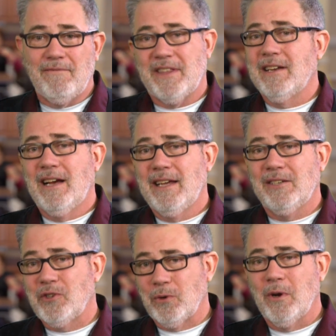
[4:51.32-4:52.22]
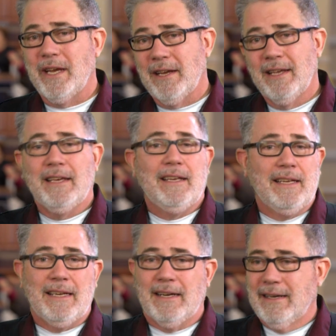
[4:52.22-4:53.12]
that I enjoy.
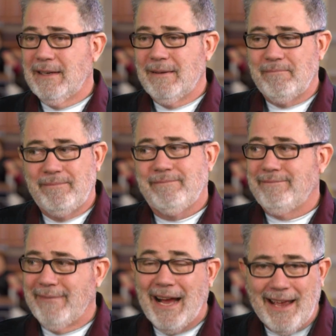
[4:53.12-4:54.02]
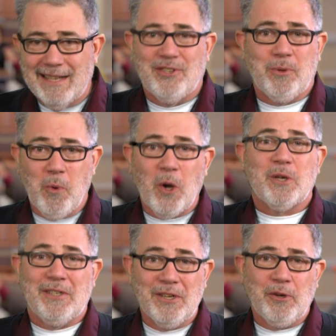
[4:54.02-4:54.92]
I had some work
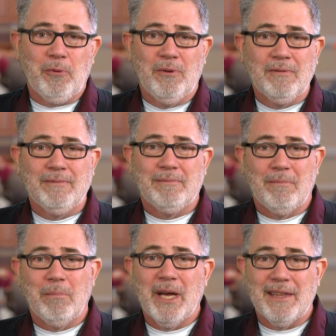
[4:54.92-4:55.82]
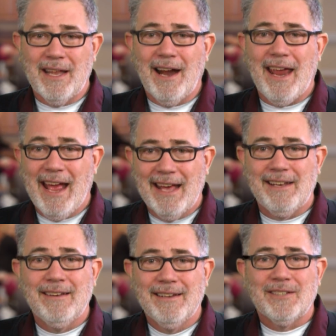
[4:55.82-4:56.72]
to do, but that I
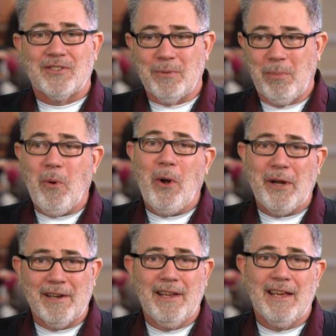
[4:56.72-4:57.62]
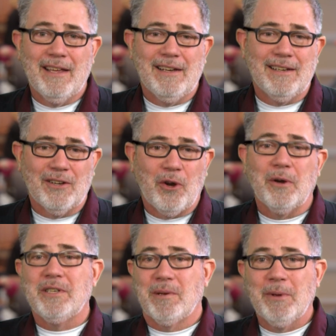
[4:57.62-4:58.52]
had support and
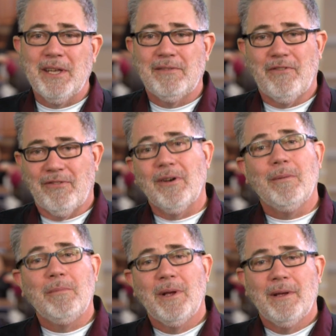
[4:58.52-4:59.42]
encouragement from